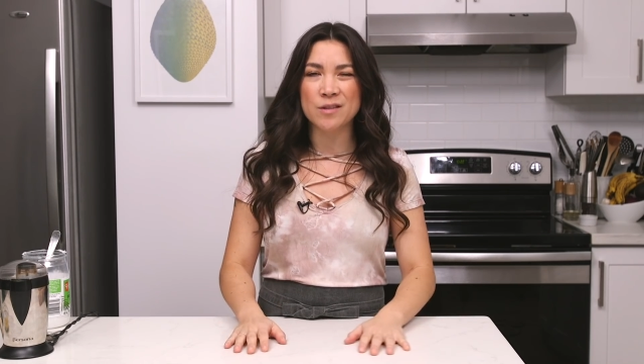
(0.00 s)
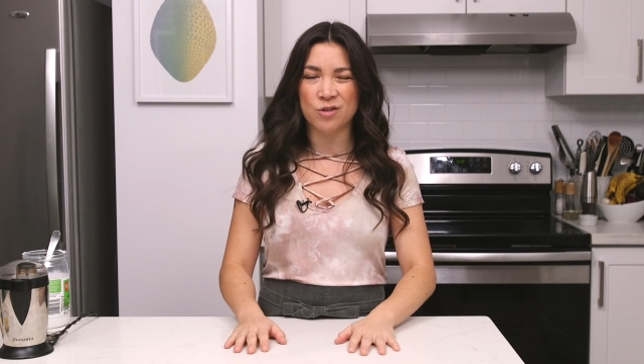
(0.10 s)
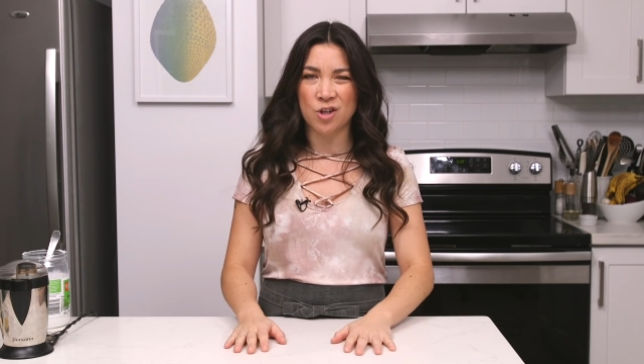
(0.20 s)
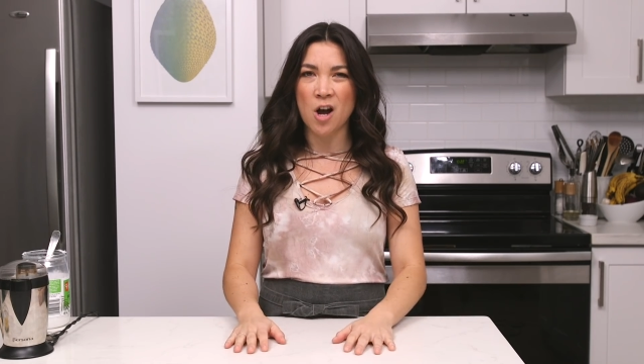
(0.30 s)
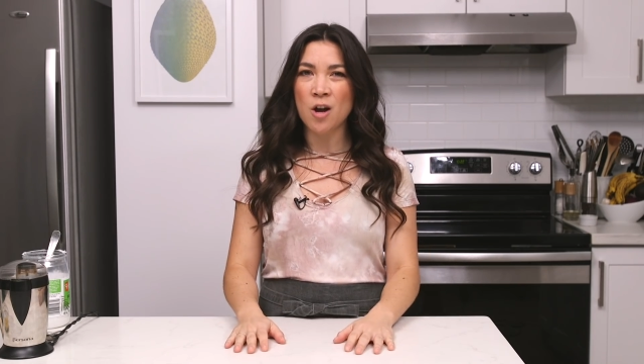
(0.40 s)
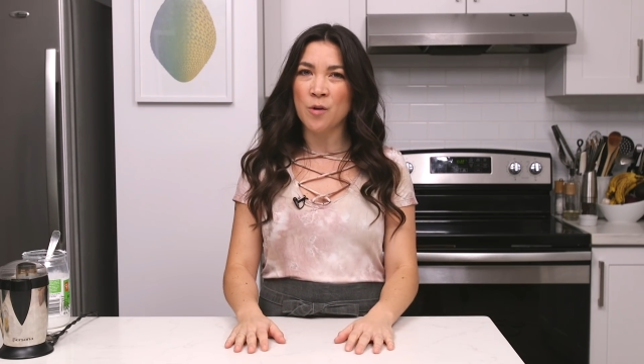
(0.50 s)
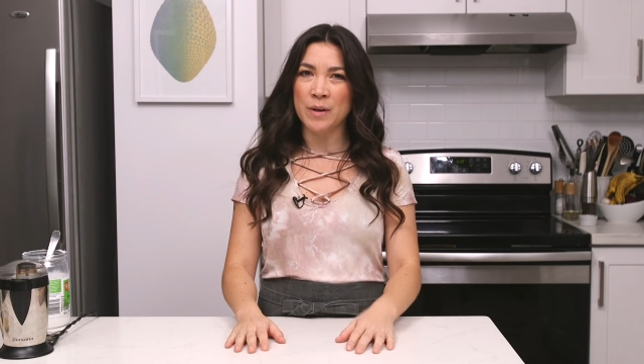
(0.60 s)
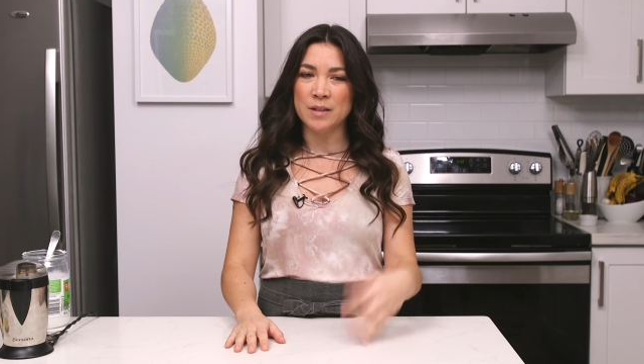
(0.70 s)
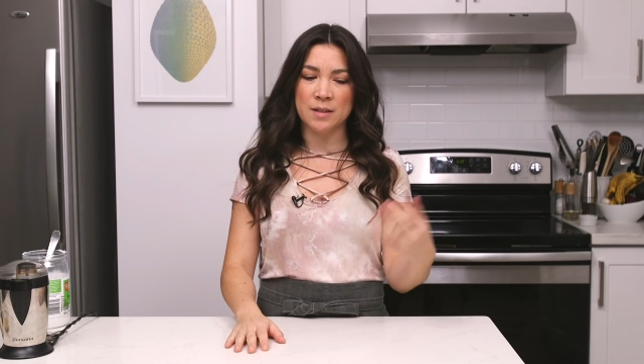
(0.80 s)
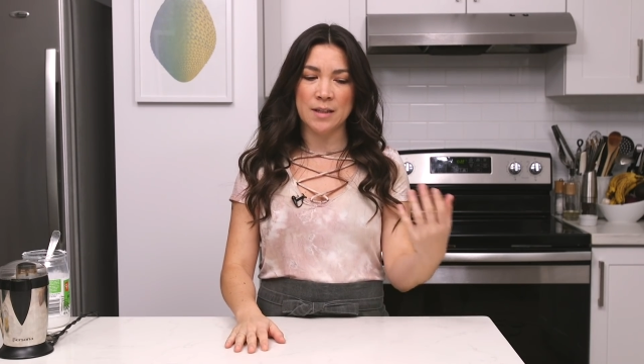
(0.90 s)
So Chicago
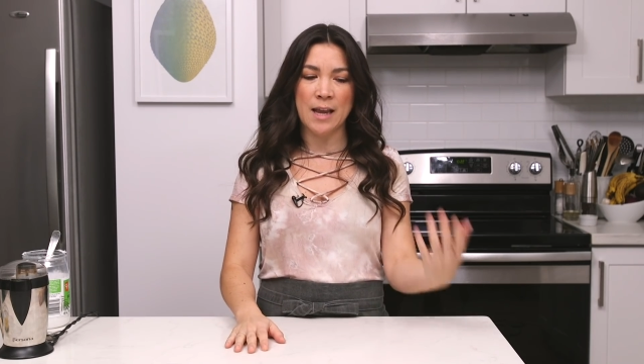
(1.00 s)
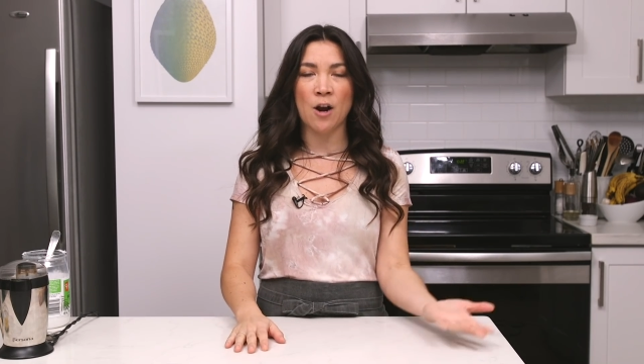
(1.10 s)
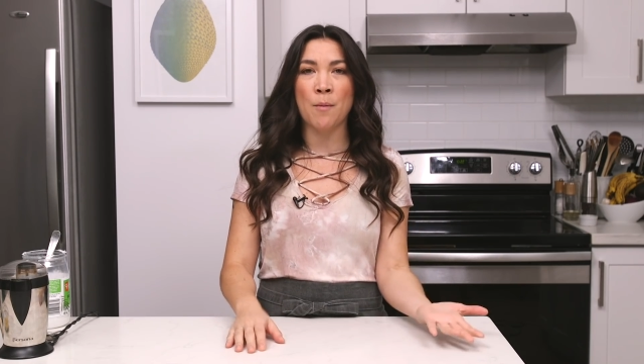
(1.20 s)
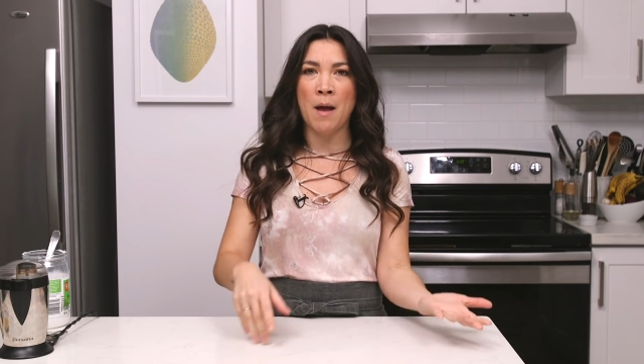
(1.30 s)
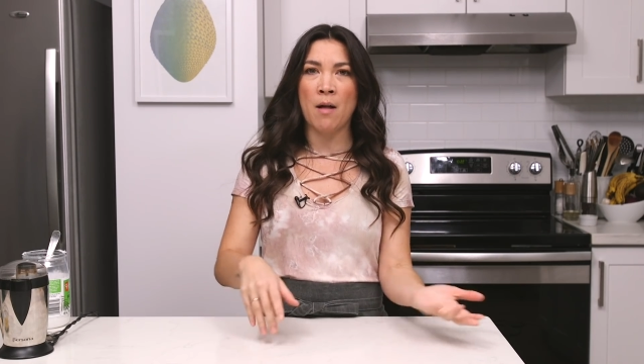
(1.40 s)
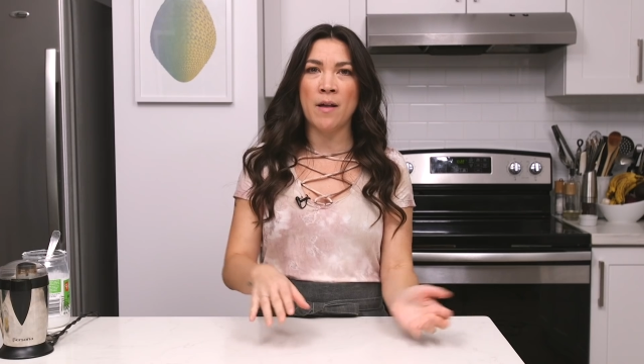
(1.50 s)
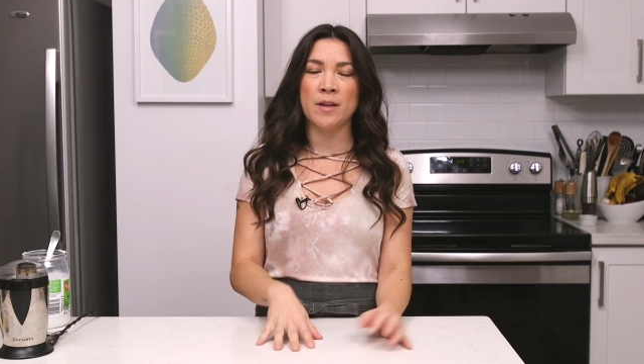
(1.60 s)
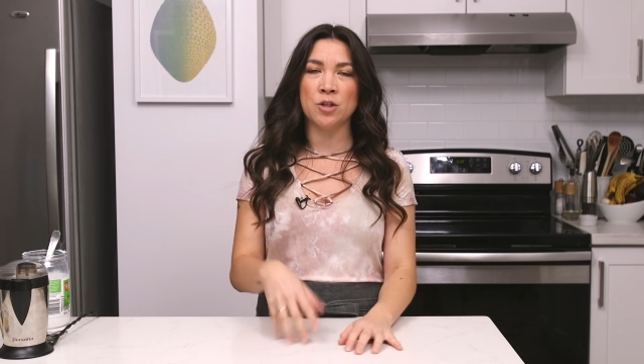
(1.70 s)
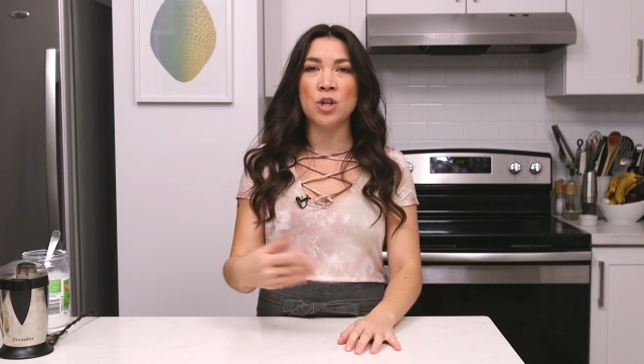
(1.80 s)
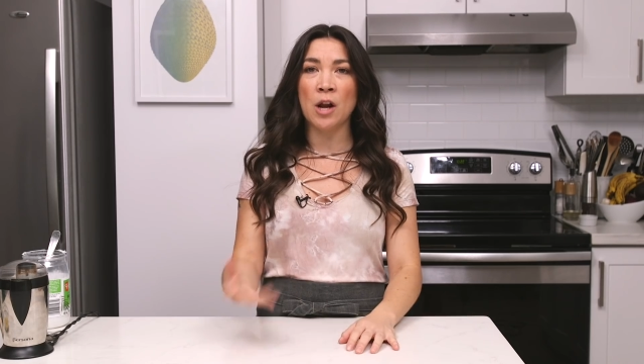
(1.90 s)
mix is caramel and
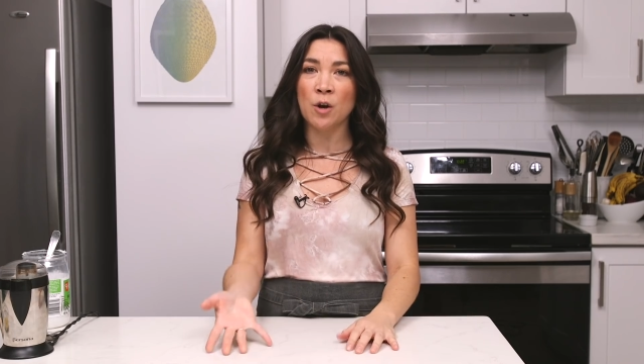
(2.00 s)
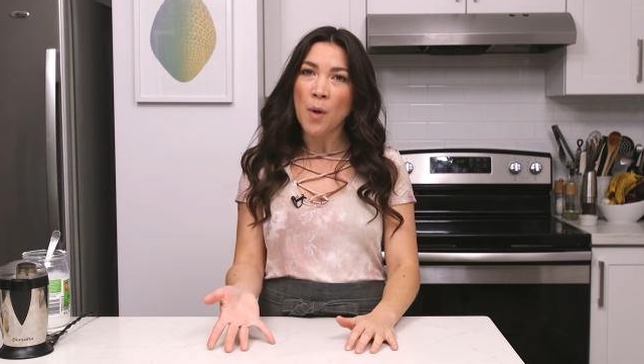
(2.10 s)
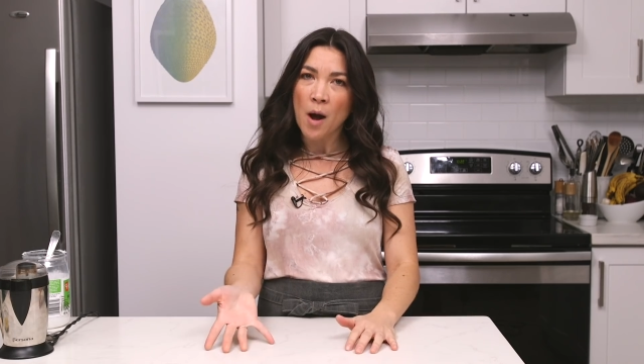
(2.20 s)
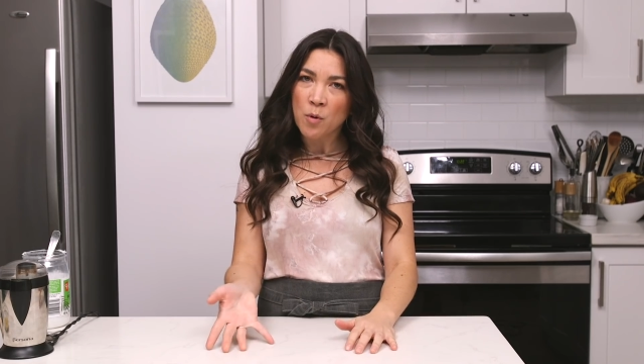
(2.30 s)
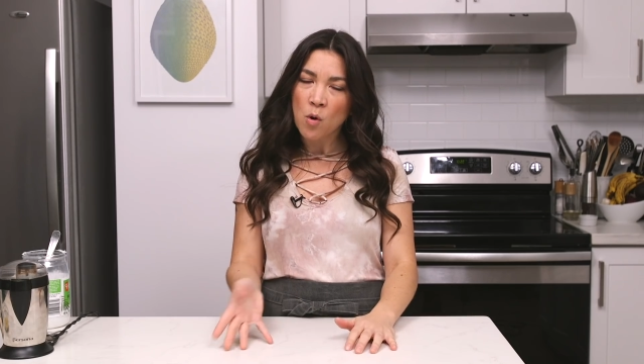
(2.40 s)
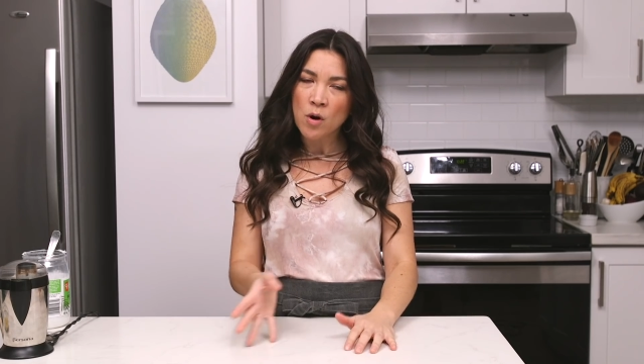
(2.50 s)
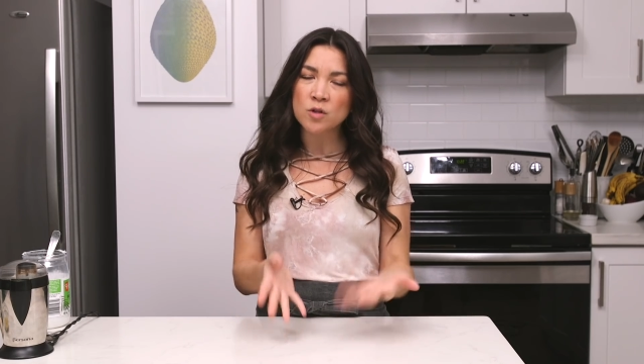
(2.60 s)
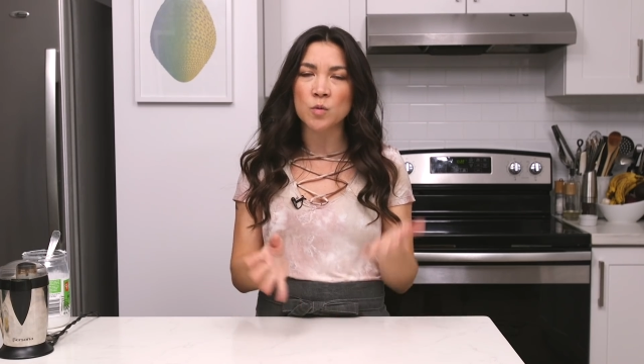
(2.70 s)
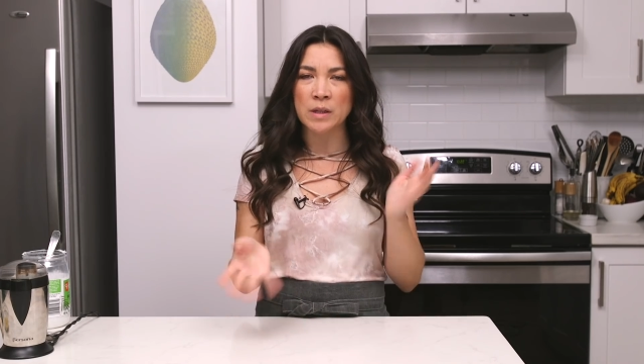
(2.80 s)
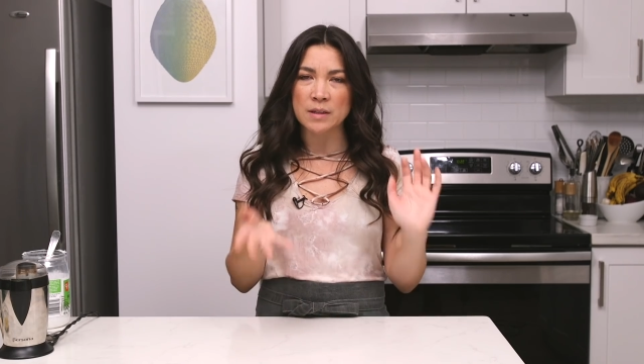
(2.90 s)
then cheddar popcorn,
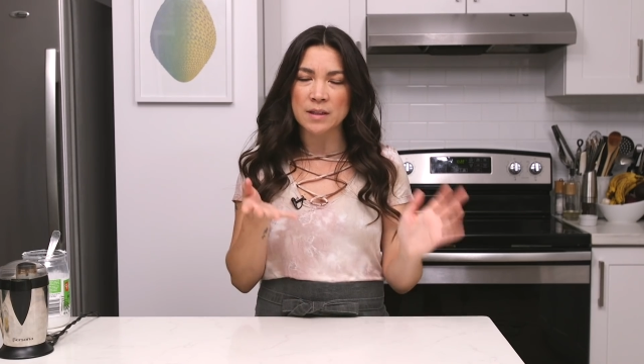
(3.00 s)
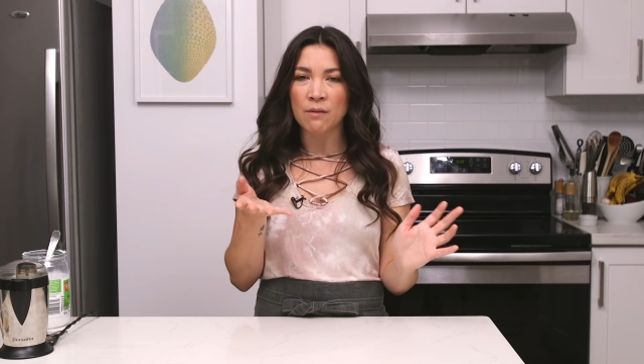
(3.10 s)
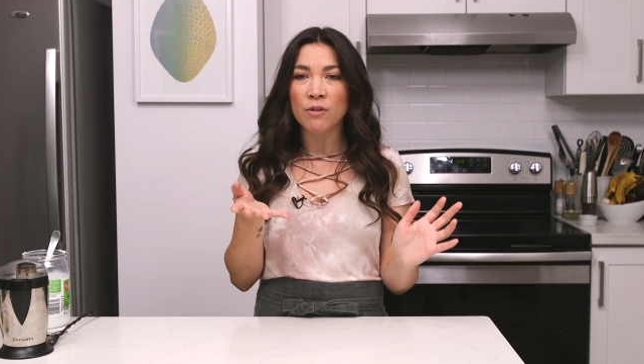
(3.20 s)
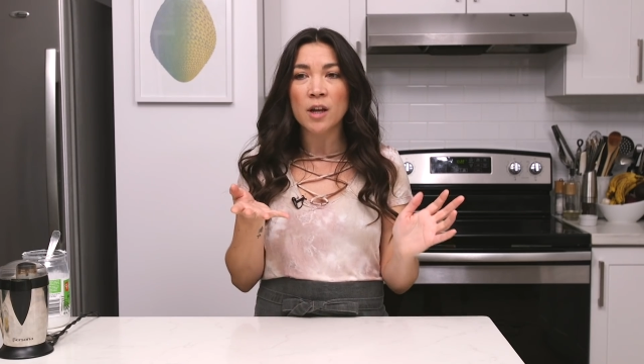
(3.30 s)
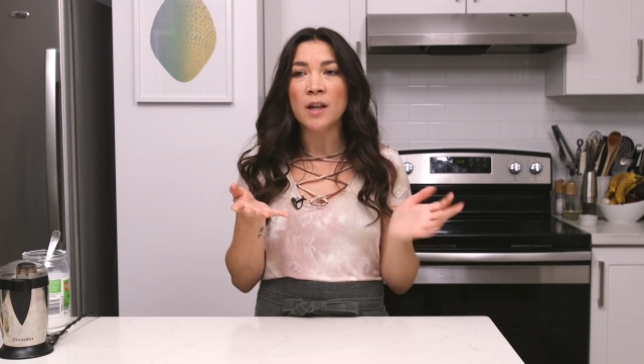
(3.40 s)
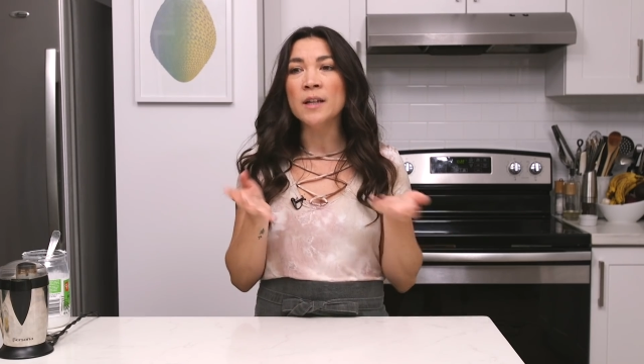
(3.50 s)
sweet and savory.